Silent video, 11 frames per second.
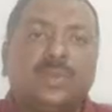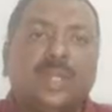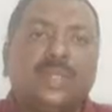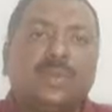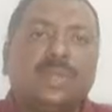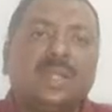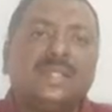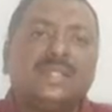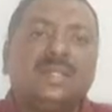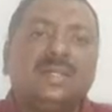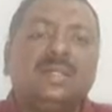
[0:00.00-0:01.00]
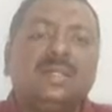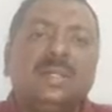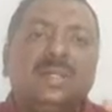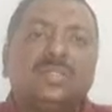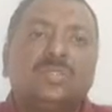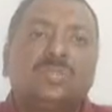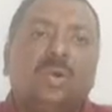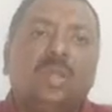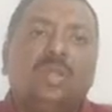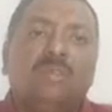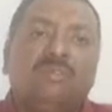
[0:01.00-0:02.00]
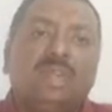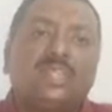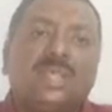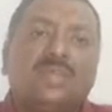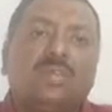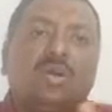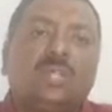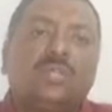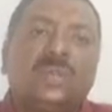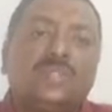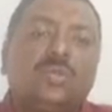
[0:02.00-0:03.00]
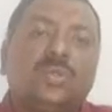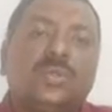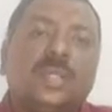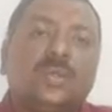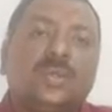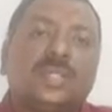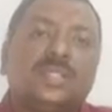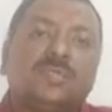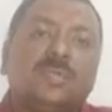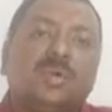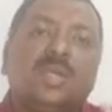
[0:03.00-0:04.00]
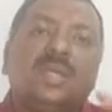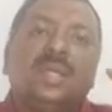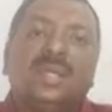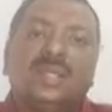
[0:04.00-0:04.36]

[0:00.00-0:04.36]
you can utilize a small west and northwest zone, you can utilize a small